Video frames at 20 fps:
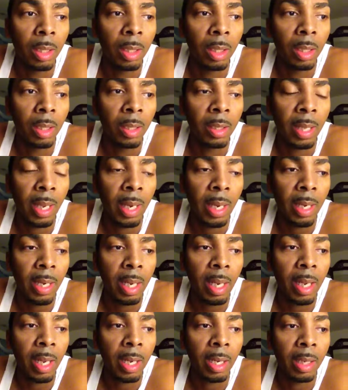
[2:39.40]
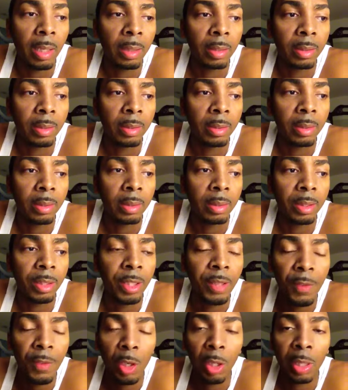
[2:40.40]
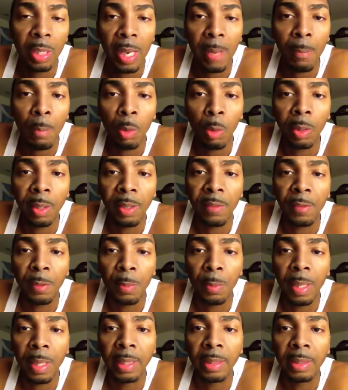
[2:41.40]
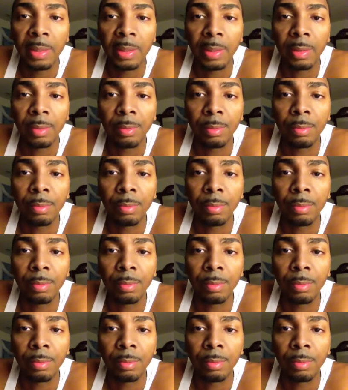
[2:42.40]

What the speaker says: they give you a lot more information